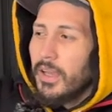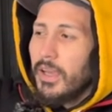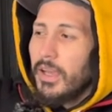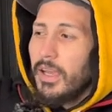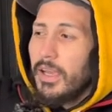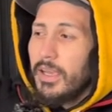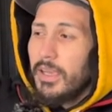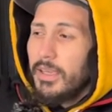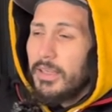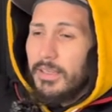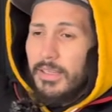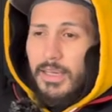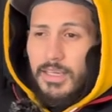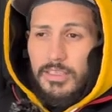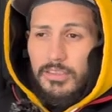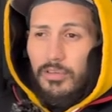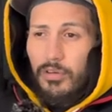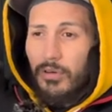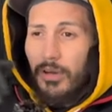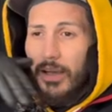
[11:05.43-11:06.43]
and
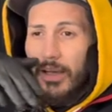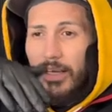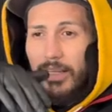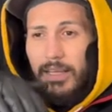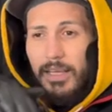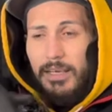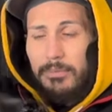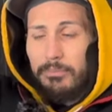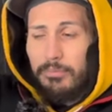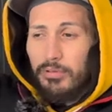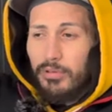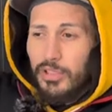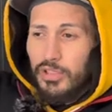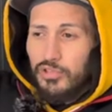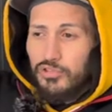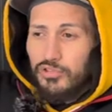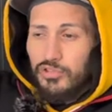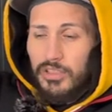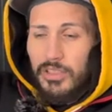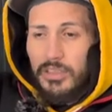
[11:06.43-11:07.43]
I go ahead and
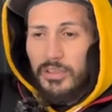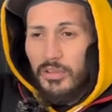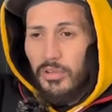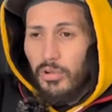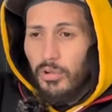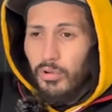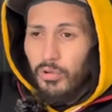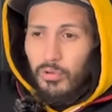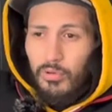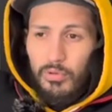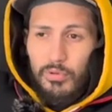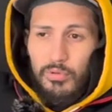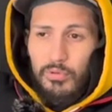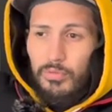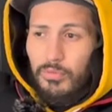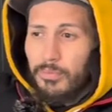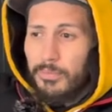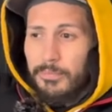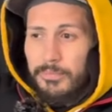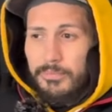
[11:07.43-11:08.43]
pre-treat the
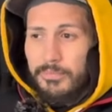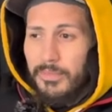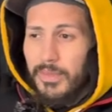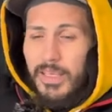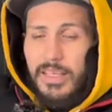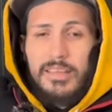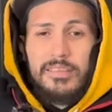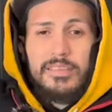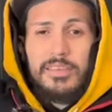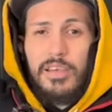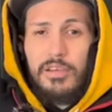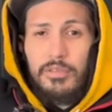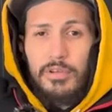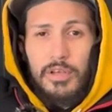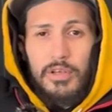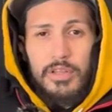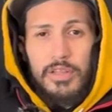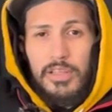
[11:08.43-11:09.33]
whole interior.